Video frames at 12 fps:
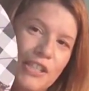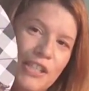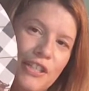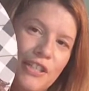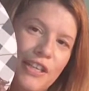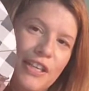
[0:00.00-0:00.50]

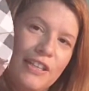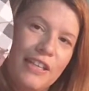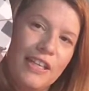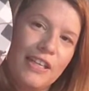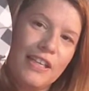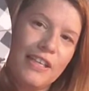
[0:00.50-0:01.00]
year. And I
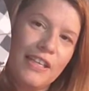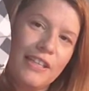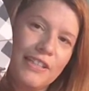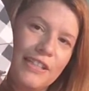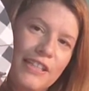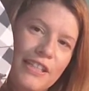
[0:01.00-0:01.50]
think I did like a
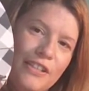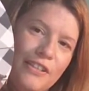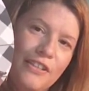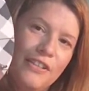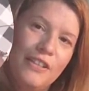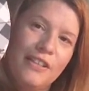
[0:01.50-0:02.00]

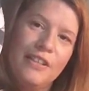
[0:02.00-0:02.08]
tiered,